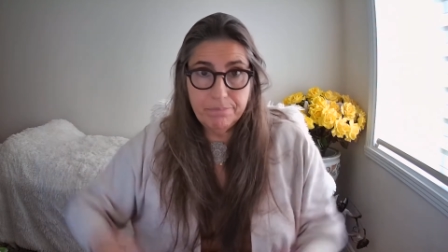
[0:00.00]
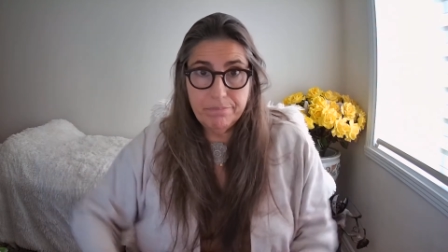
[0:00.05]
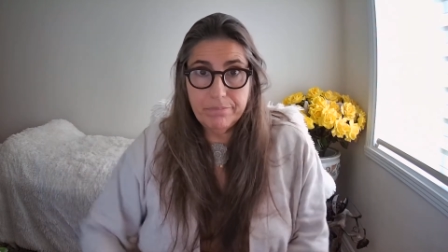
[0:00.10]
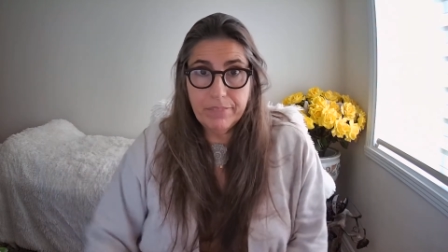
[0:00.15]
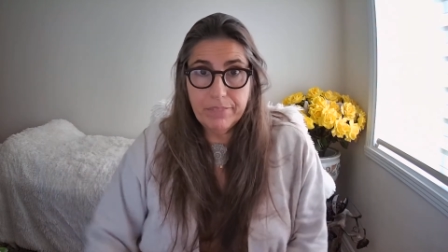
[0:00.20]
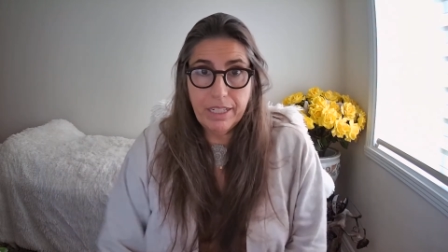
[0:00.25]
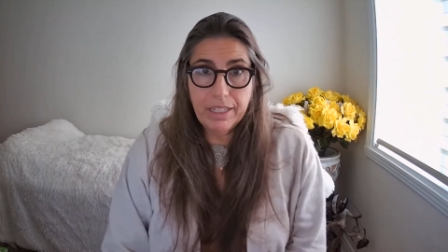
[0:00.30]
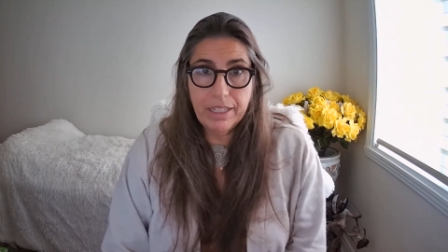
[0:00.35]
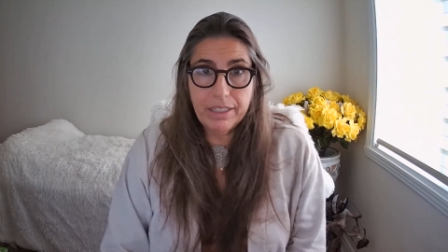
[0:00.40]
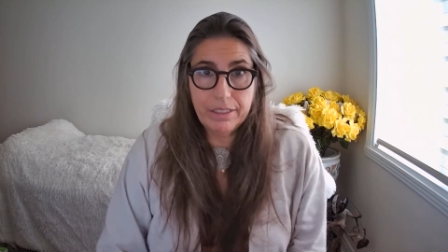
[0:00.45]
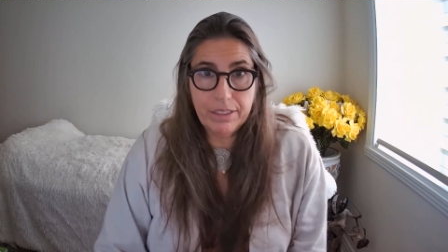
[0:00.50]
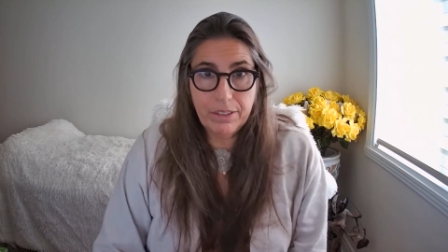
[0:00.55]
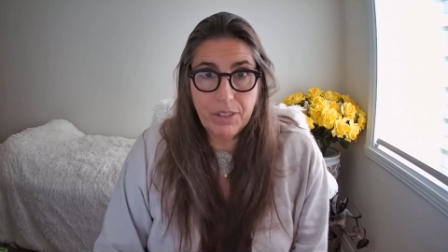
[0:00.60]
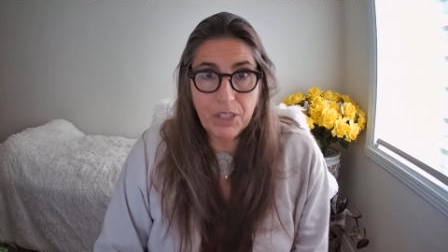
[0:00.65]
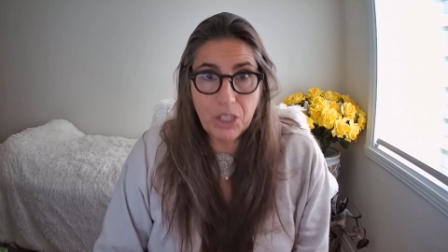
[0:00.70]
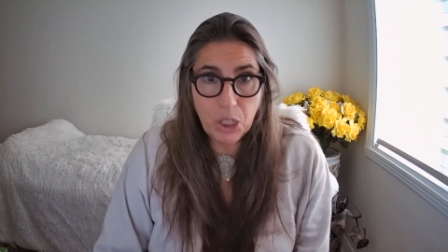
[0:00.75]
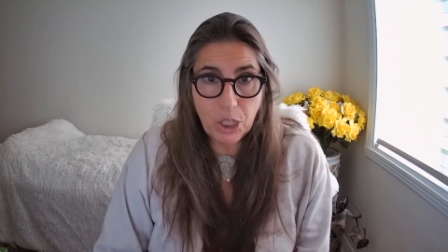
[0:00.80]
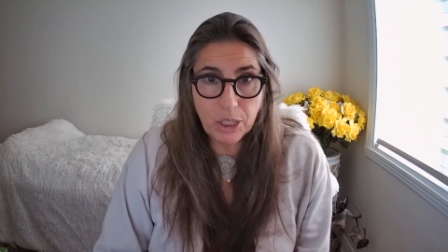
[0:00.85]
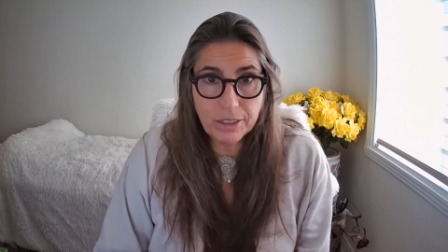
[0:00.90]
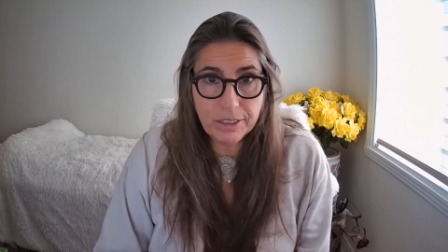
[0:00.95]
I don't know, a
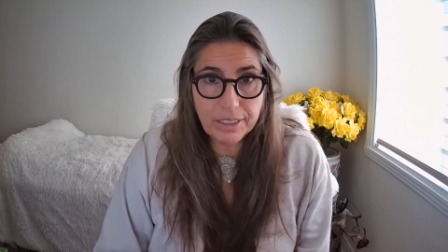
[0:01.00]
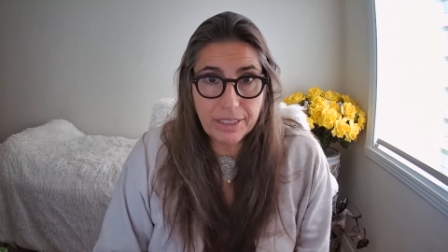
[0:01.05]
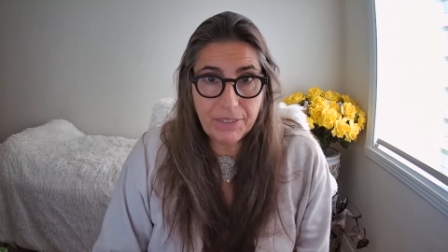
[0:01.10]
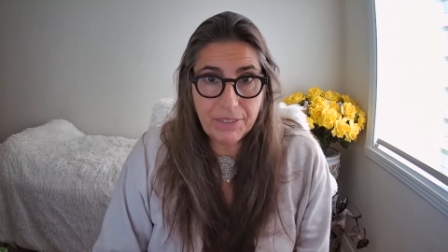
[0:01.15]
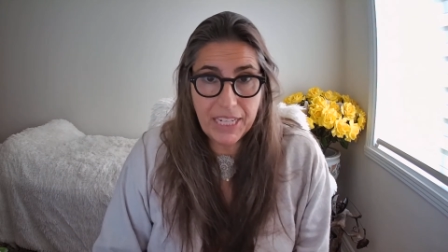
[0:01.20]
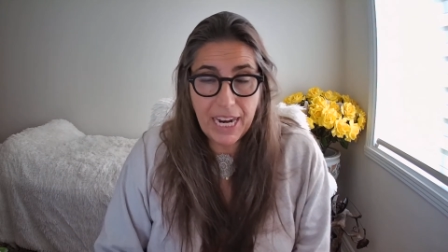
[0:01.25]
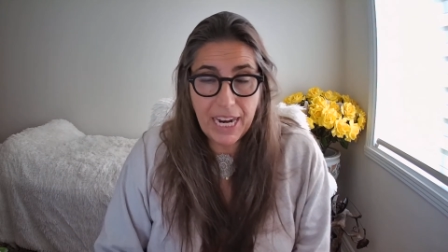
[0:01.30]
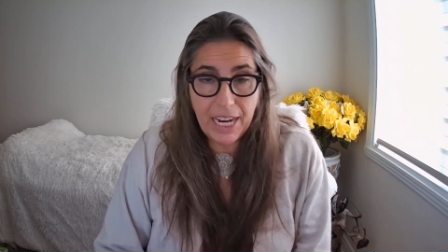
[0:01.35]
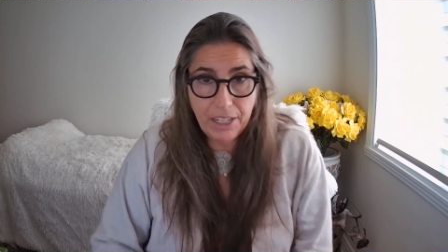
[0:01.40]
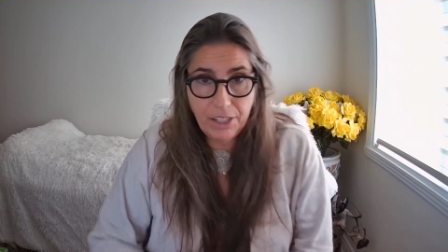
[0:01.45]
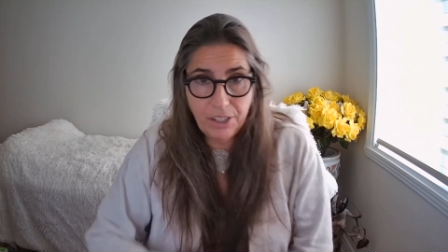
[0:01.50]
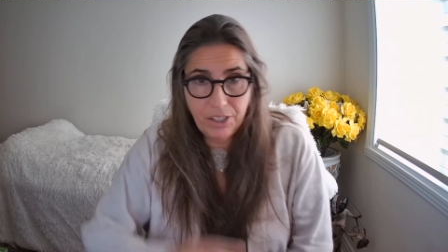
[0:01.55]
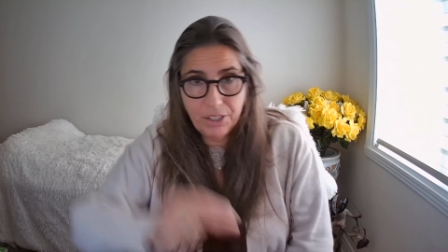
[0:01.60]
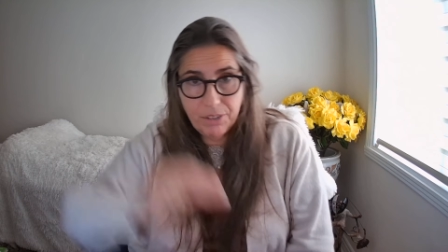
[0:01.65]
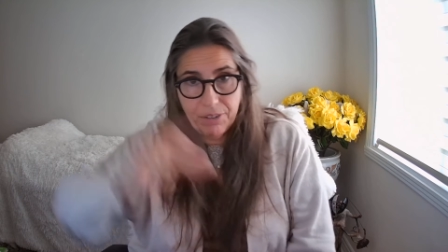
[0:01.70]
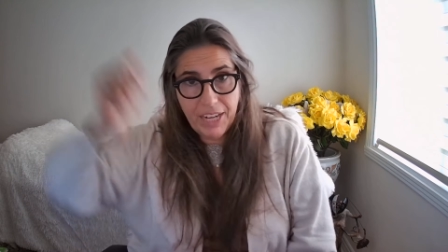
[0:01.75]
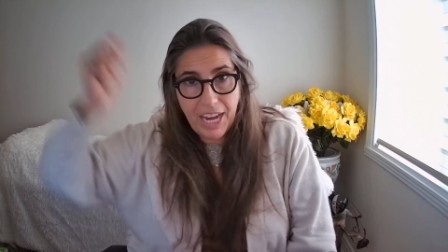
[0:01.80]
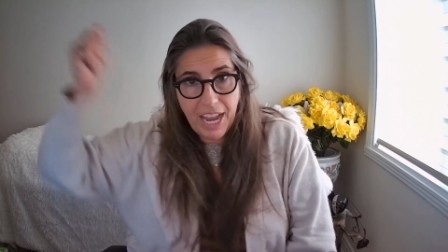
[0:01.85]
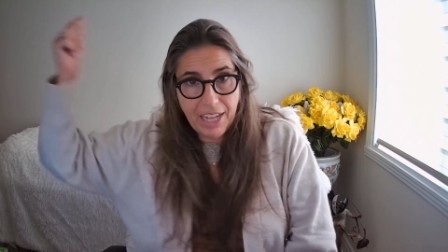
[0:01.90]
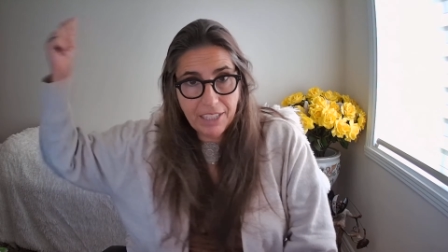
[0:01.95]
car's coming at you, you
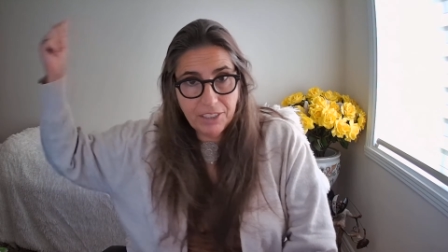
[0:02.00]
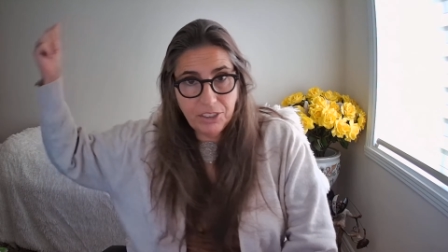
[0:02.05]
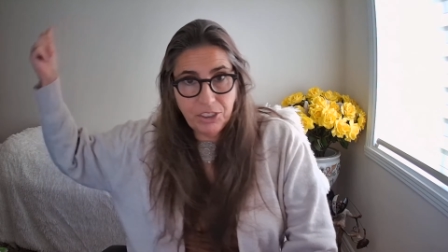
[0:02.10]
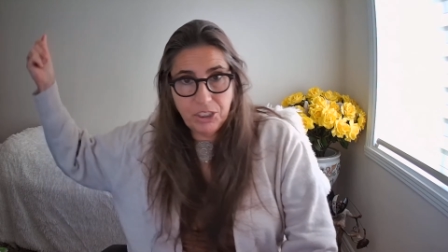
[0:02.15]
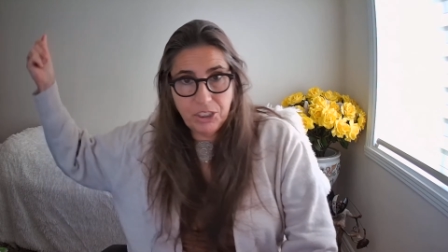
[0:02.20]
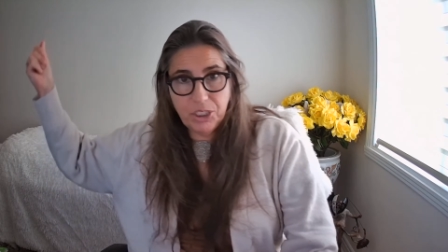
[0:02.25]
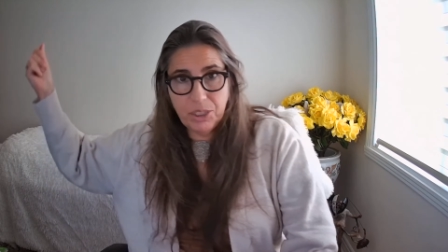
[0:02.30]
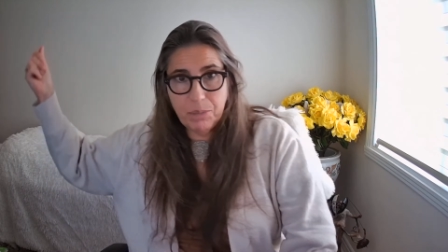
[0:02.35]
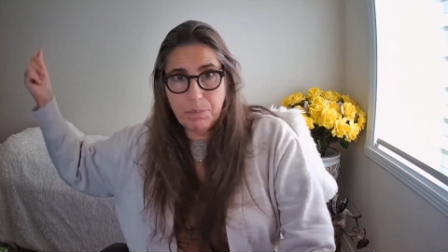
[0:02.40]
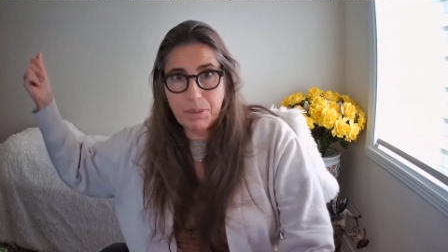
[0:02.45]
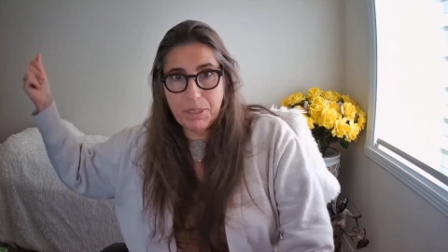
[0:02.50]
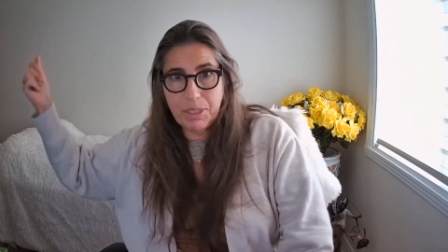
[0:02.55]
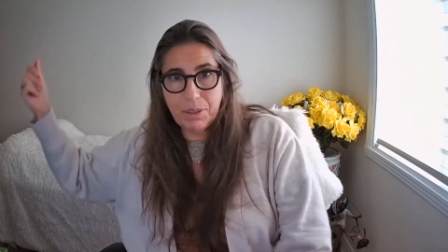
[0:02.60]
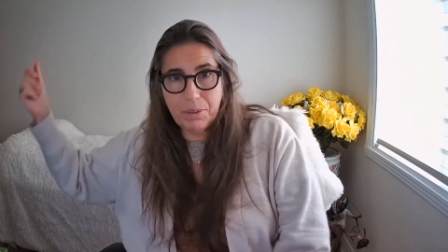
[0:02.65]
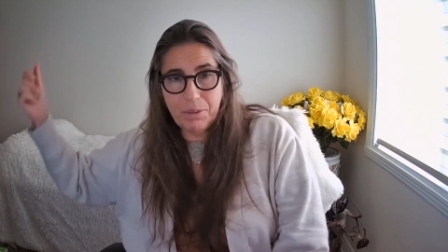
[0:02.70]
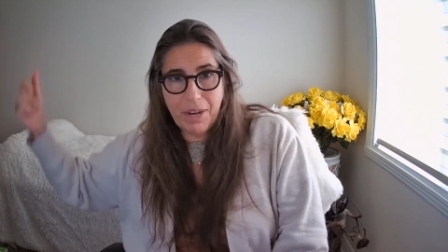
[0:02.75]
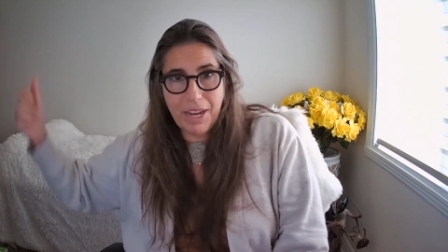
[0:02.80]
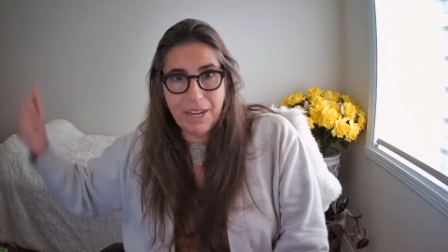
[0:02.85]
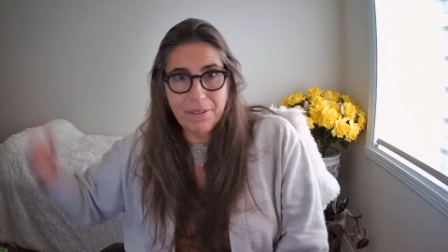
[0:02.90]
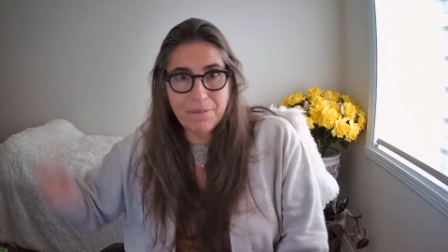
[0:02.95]
react, you jump out of the
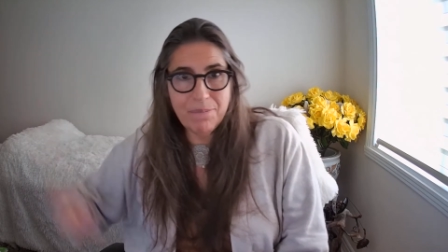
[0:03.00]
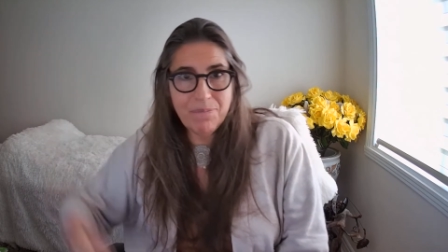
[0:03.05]
way.